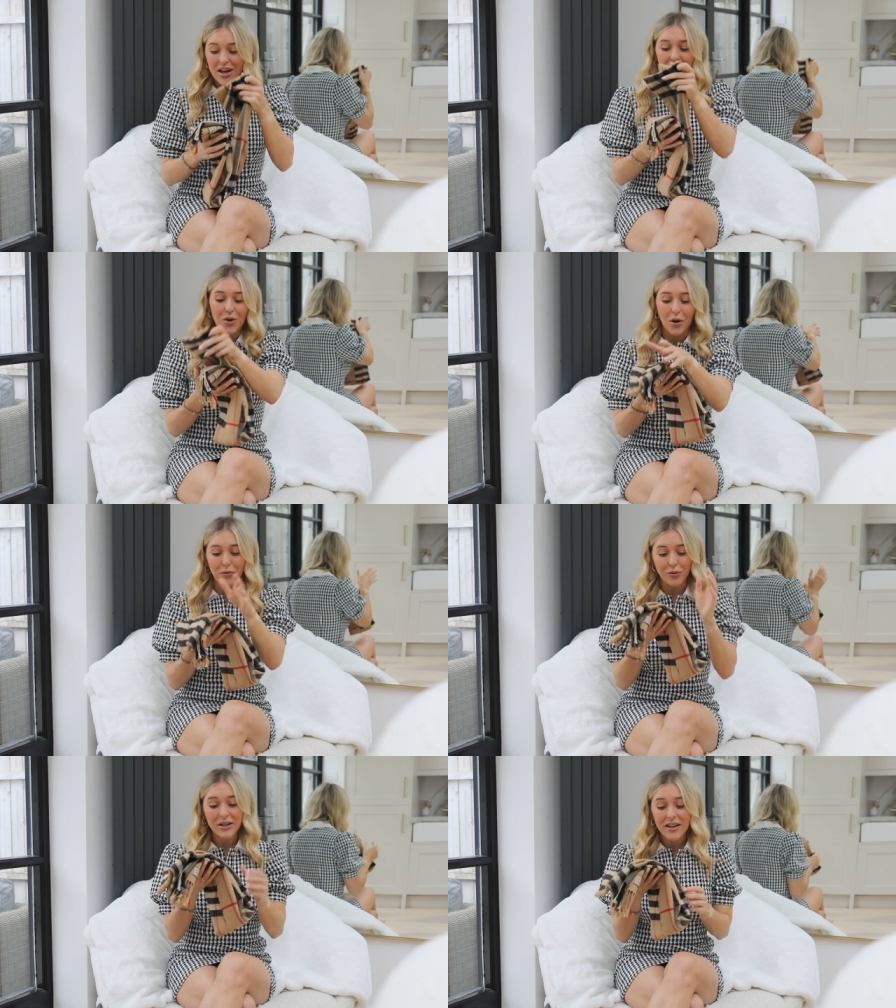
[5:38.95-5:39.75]
You
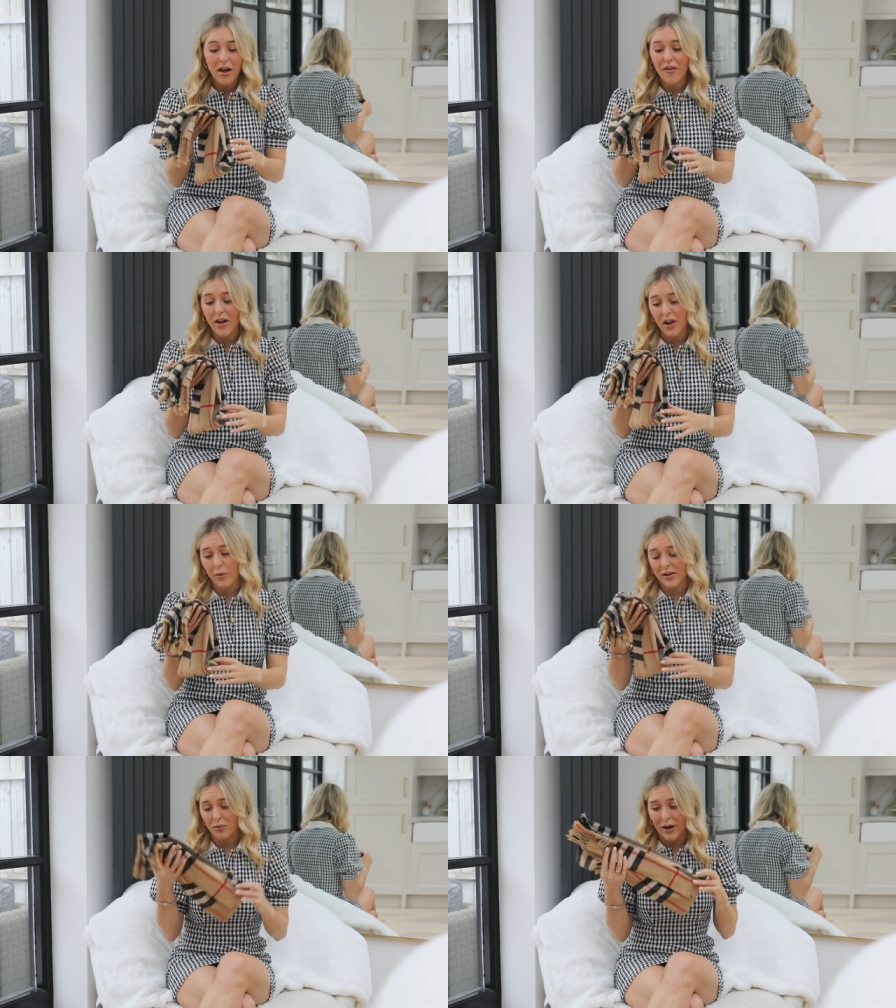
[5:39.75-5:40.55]
know, resale value
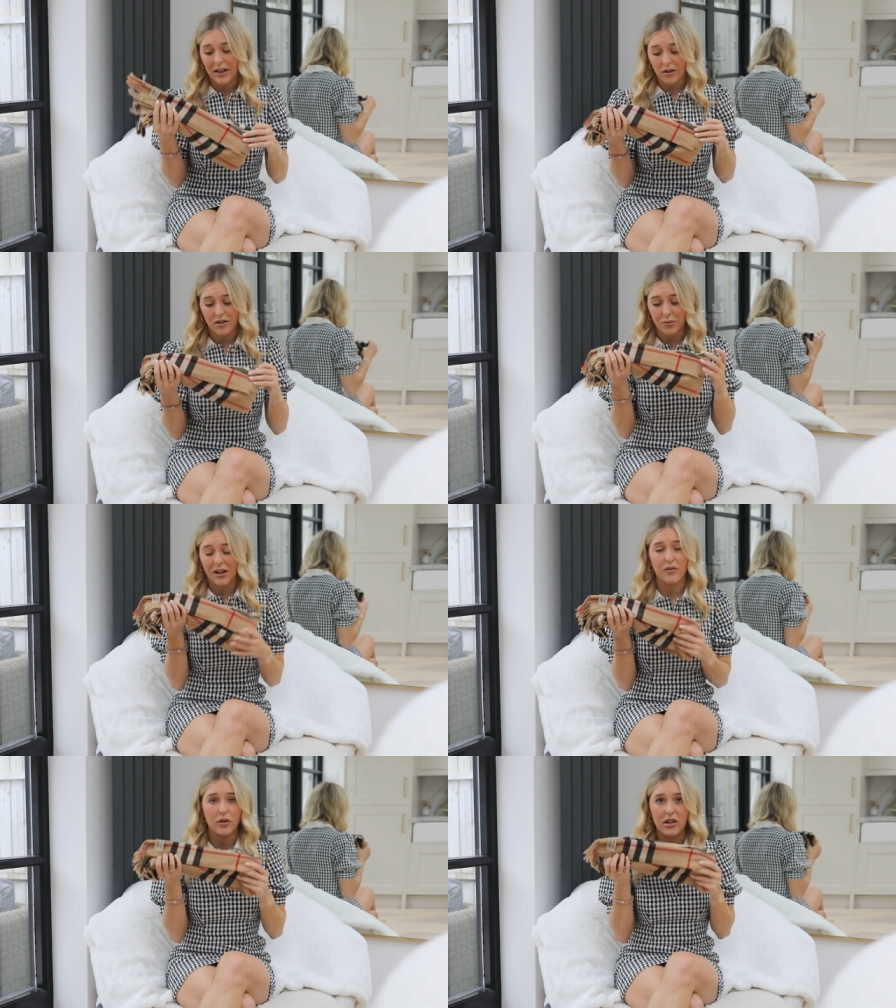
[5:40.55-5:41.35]
is really good as well
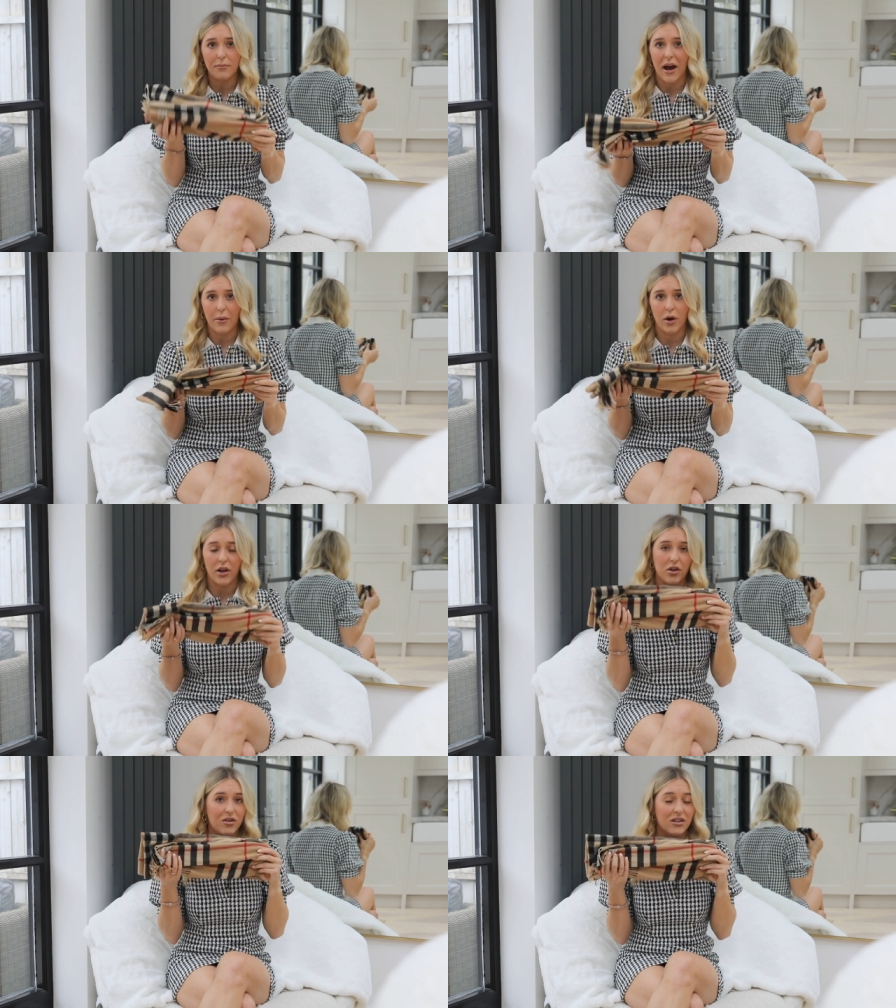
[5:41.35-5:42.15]
if you did buy one
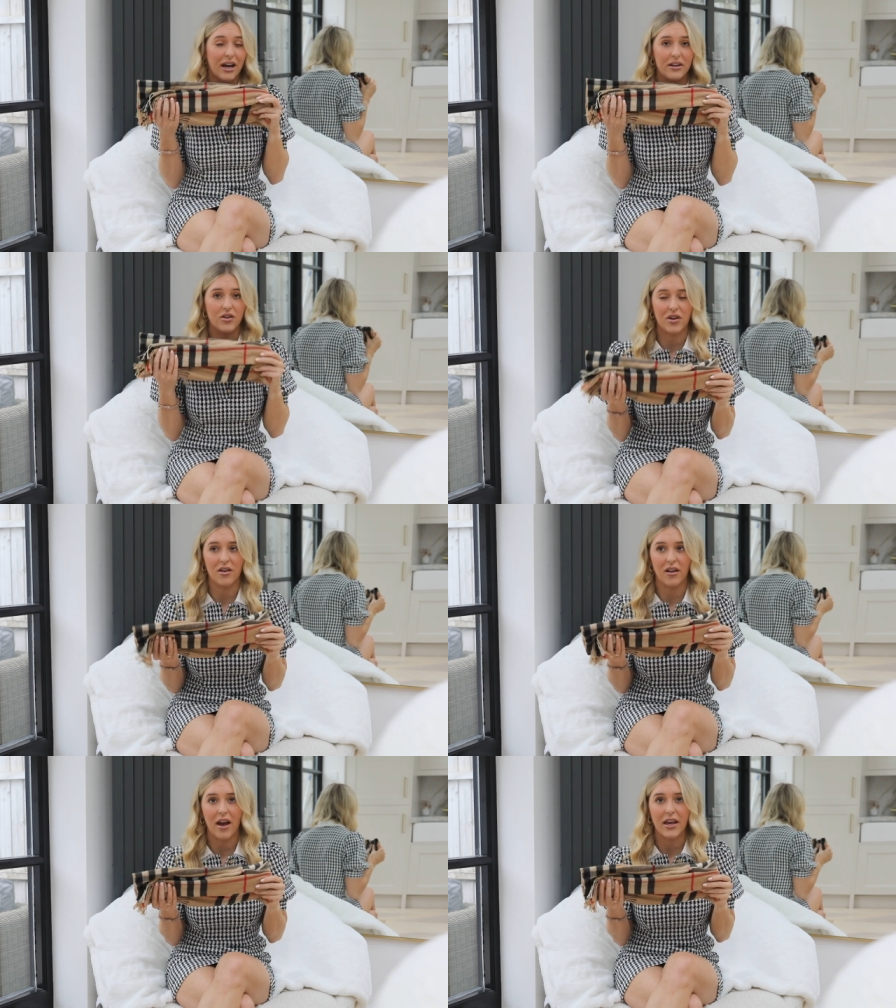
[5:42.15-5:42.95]
and you decided you
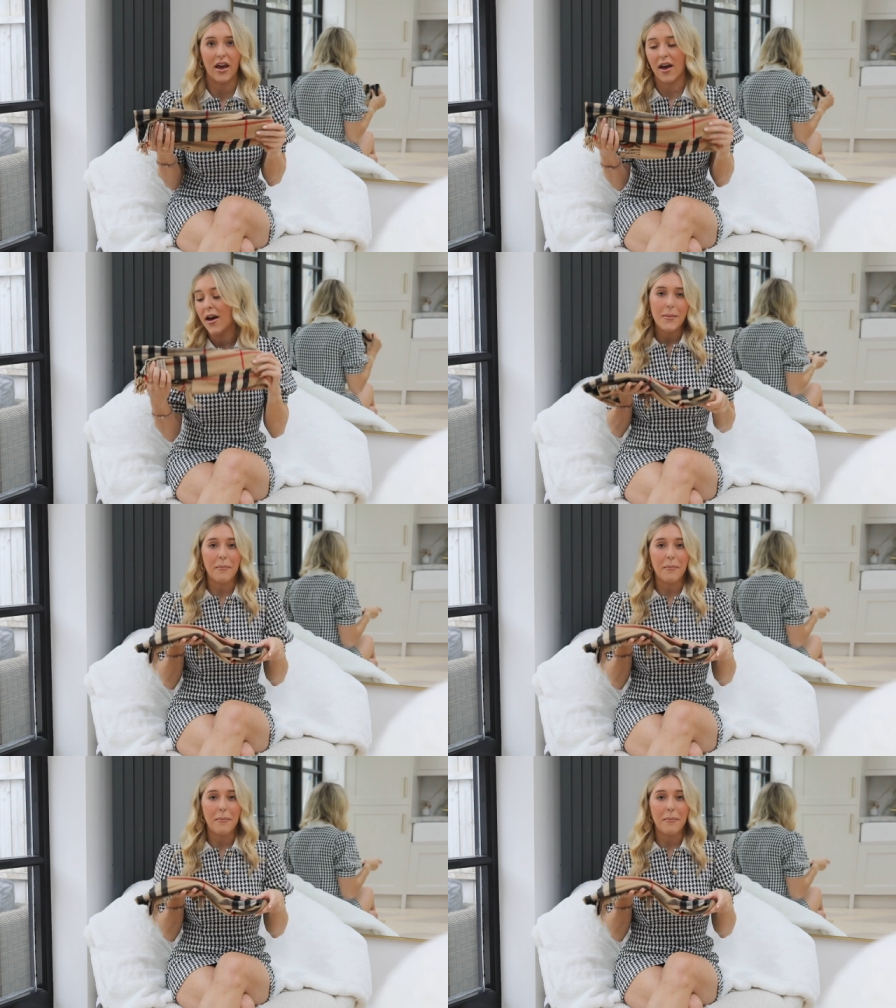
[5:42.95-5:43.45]
didn't like it.